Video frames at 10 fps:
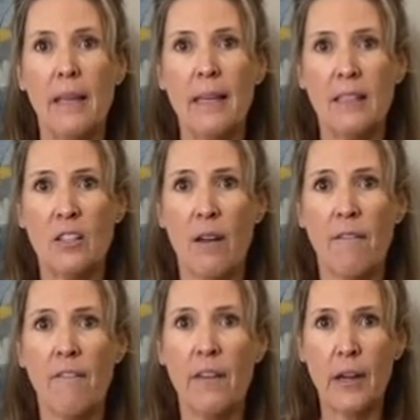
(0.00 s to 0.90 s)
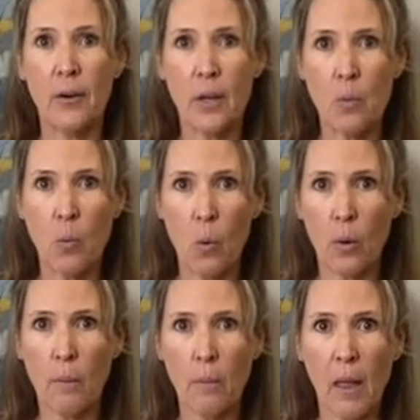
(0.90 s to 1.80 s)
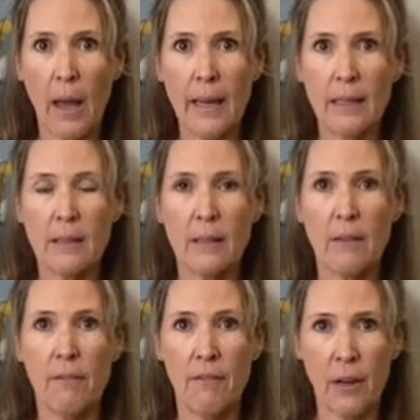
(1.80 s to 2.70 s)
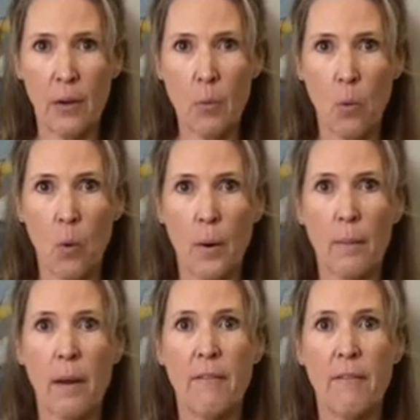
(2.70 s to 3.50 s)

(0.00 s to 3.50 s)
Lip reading: is a very warm light, very warm.